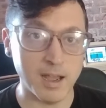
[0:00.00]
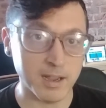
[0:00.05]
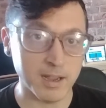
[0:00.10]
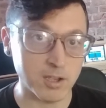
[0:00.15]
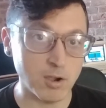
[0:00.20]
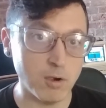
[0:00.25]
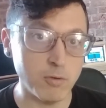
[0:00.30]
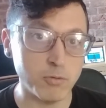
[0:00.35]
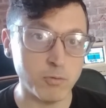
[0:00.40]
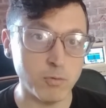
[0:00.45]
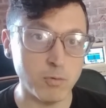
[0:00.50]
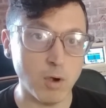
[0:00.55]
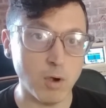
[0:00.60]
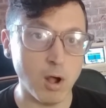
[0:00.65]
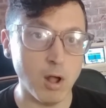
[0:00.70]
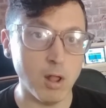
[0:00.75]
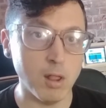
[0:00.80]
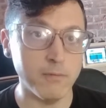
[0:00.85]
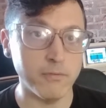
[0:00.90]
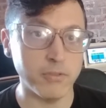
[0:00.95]
go through
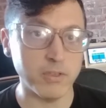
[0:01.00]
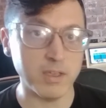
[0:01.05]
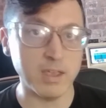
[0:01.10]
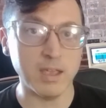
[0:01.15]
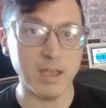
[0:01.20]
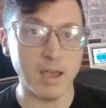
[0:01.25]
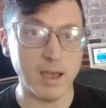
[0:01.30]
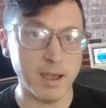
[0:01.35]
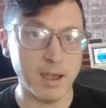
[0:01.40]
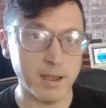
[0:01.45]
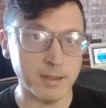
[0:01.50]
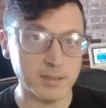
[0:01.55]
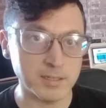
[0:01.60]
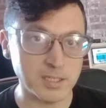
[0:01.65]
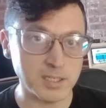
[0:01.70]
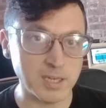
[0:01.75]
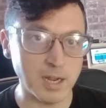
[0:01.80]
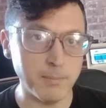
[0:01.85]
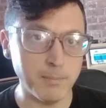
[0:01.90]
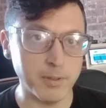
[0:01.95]
all of the
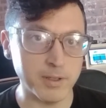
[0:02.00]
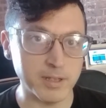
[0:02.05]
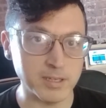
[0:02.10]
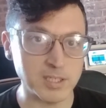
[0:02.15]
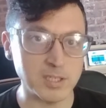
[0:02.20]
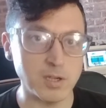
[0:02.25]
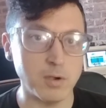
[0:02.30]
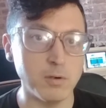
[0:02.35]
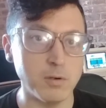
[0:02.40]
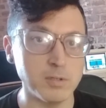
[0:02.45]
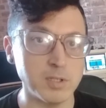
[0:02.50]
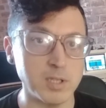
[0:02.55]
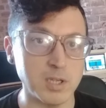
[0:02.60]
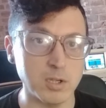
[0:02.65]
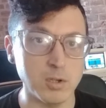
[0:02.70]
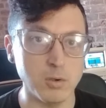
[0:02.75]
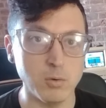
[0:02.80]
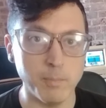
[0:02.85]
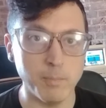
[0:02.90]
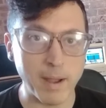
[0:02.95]
stumbling stones
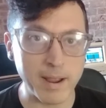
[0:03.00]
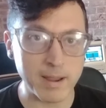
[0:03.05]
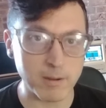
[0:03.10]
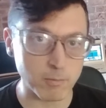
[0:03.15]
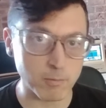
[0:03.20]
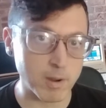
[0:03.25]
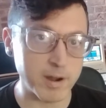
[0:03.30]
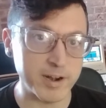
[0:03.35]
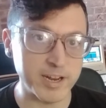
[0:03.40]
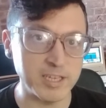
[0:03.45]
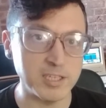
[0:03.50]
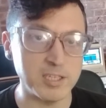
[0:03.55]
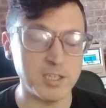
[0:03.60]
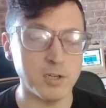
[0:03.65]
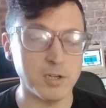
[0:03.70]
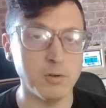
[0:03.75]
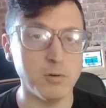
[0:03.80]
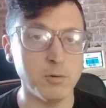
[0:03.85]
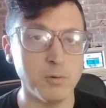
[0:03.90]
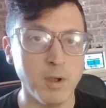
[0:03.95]
that you might run
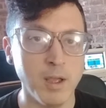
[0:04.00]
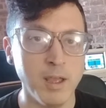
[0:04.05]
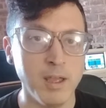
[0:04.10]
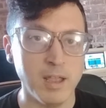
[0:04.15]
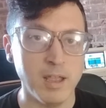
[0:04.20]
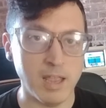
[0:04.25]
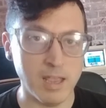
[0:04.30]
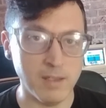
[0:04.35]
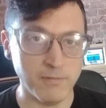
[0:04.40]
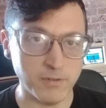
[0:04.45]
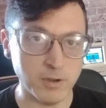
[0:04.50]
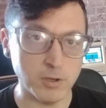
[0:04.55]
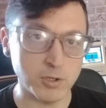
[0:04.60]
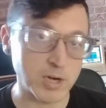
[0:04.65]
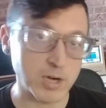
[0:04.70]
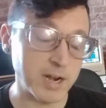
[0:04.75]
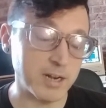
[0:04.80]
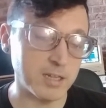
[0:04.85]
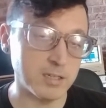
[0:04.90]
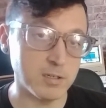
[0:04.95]
into if you
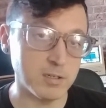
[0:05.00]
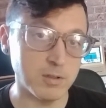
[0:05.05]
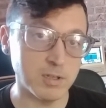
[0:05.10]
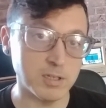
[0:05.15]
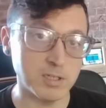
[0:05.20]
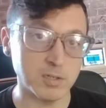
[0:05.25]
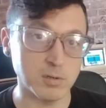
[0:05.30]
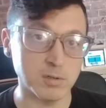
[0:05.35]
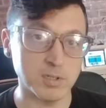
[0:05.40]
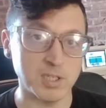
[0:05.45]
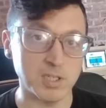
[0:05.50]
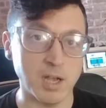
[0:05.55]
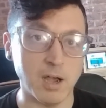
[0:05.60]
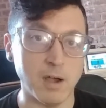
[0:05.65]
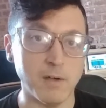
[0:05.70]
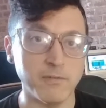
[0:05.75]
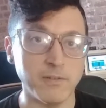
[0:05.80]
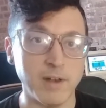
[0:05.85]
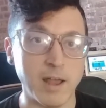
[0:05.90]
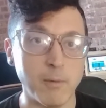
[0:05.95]
try to do this
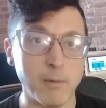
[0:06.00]
yourself.